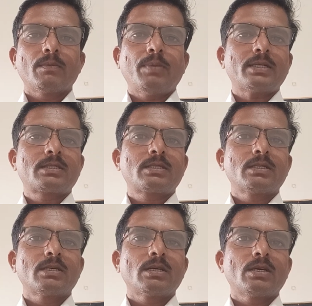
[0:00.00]
But
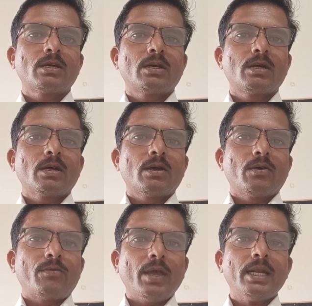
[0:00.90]

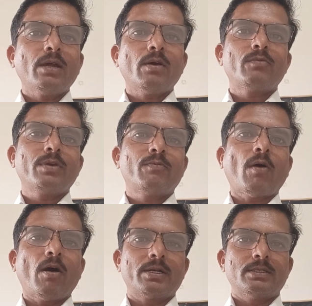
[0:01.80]
whenever we
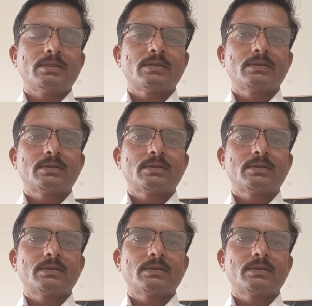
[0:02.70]
born,